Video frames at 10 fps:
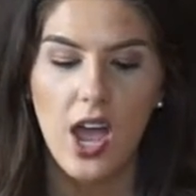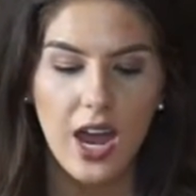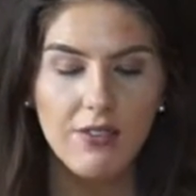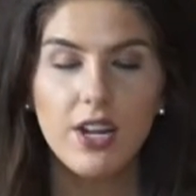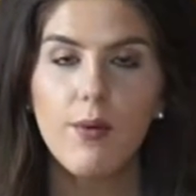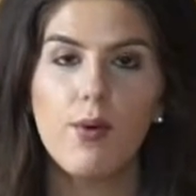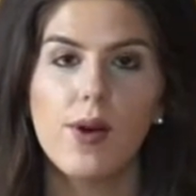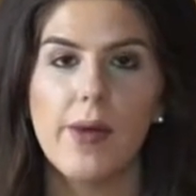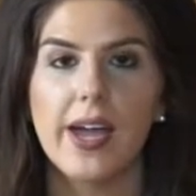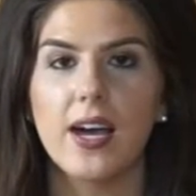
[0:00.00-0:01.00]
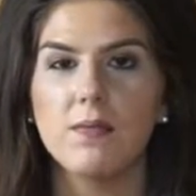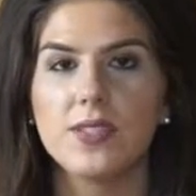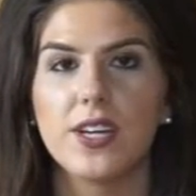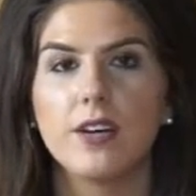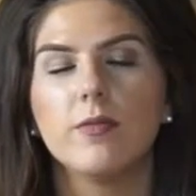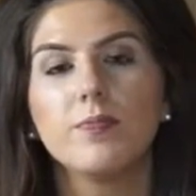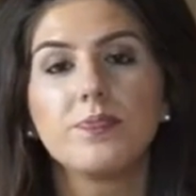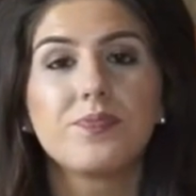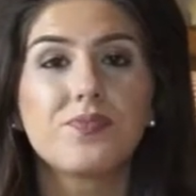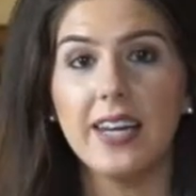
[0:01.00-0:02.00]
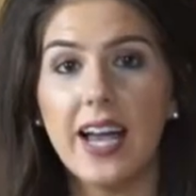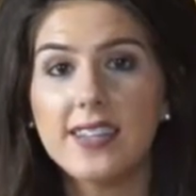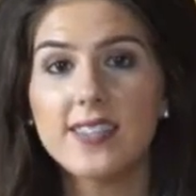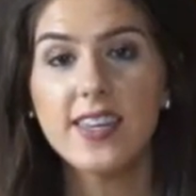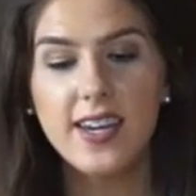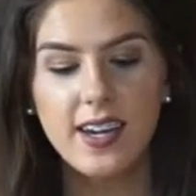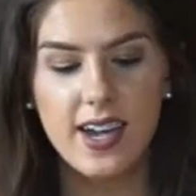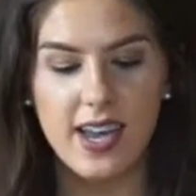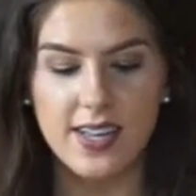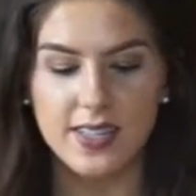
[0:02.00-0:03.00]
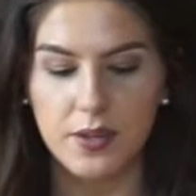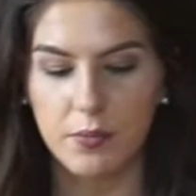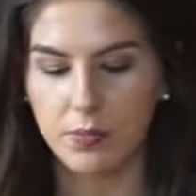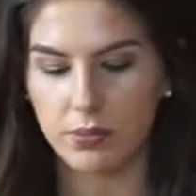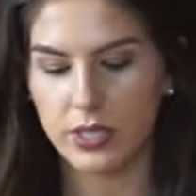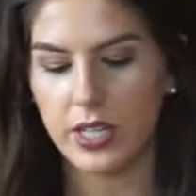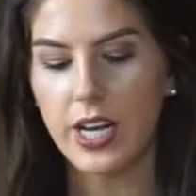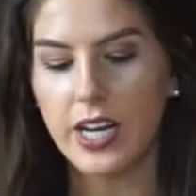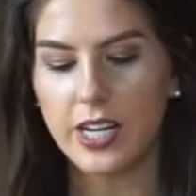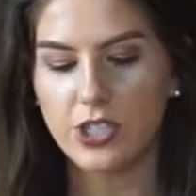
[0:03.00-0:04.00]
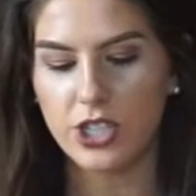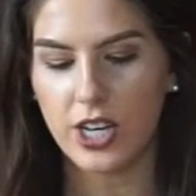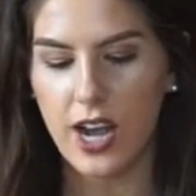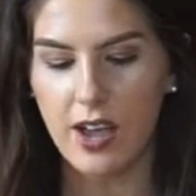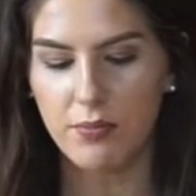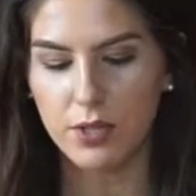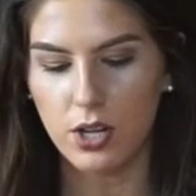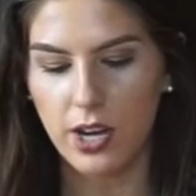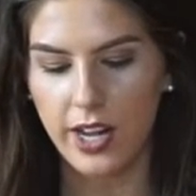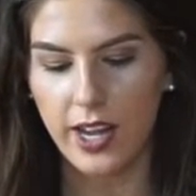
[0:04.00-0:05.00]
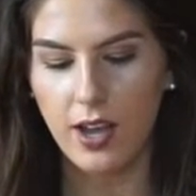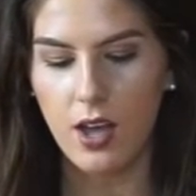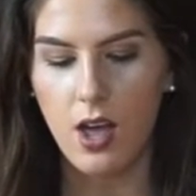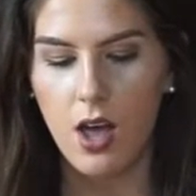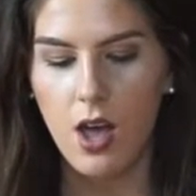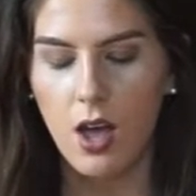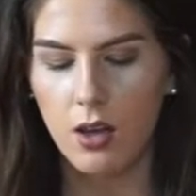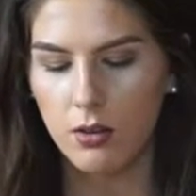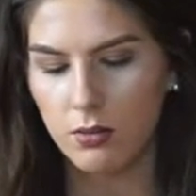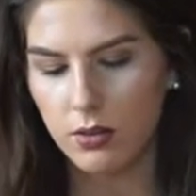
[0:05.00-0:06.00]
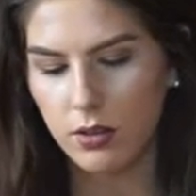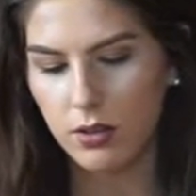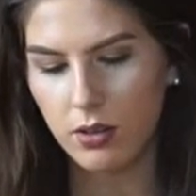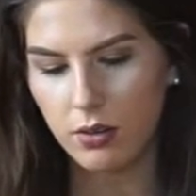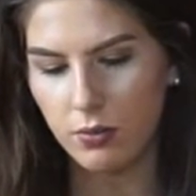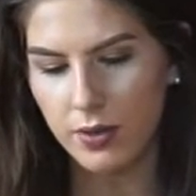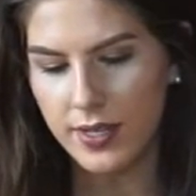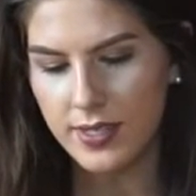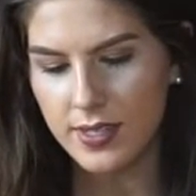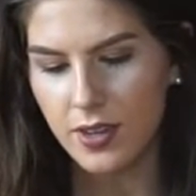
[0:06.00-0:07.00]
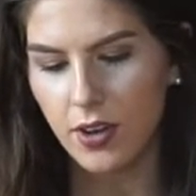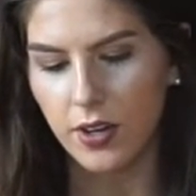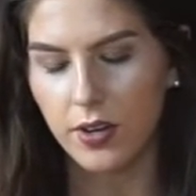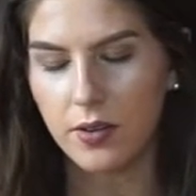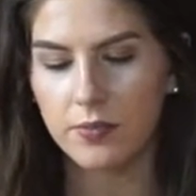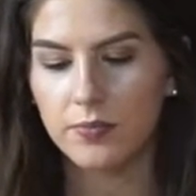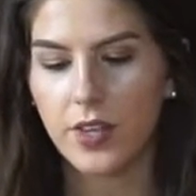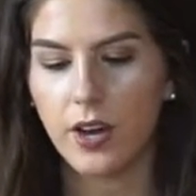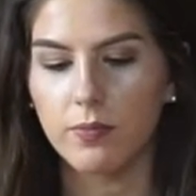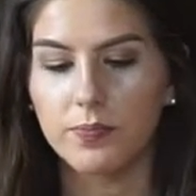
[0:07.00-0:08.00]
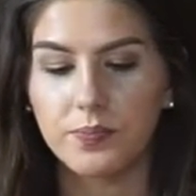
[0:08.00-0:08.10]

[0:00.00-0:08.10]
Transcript: every time I wear makeup. So next thing is blush, and I have Milani what is this called? Oh,